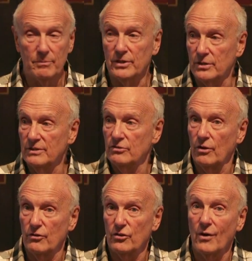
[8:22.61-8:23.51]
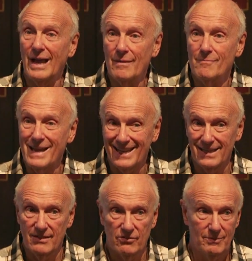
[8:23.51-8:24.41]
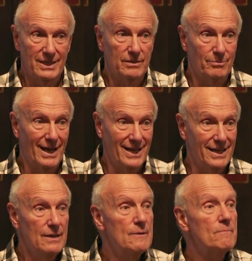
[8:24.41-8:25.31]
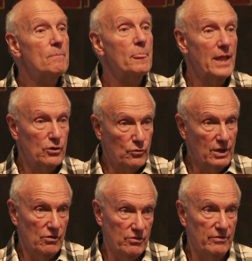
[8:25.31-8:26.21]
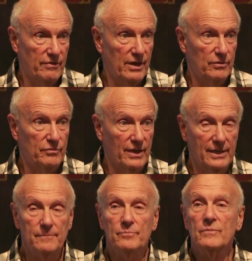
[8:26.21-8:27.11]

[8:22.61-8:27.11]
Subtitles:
But there is also a mechanism in the body that triggers the fight or flight,